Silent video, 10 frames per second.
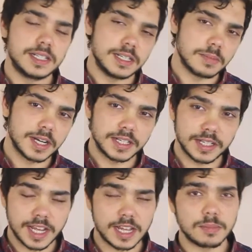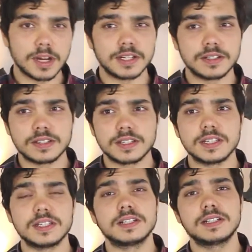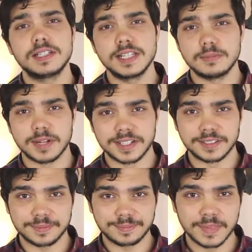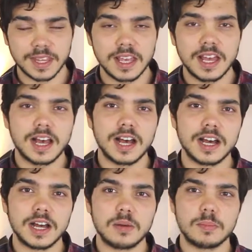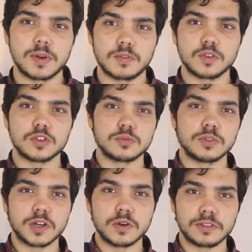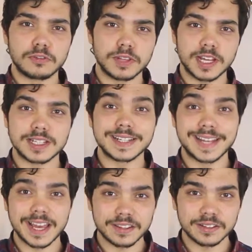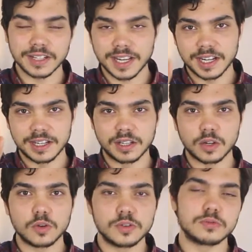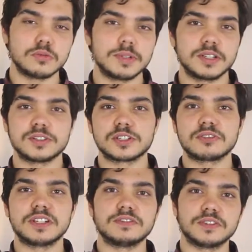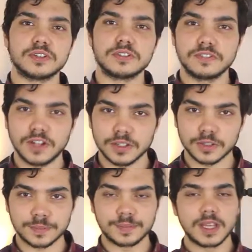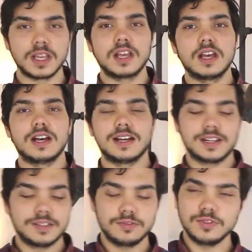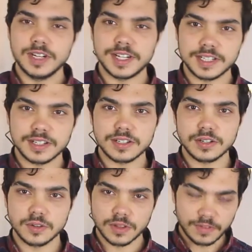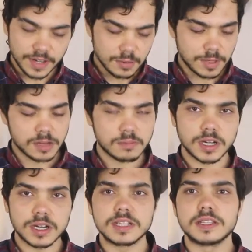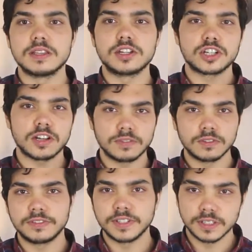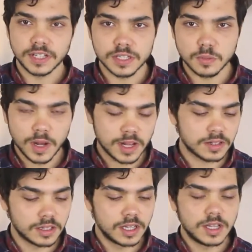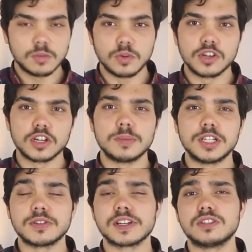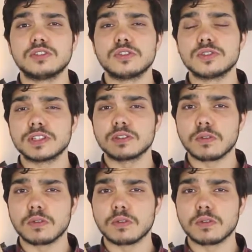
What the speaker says: D minor, A minor, C, D minor. But of course we'll go through that together and the chords will be on screen for you to follow. Right, so the fingerpicking part is in the shuffle feel as well. What you're going to be doing is you're using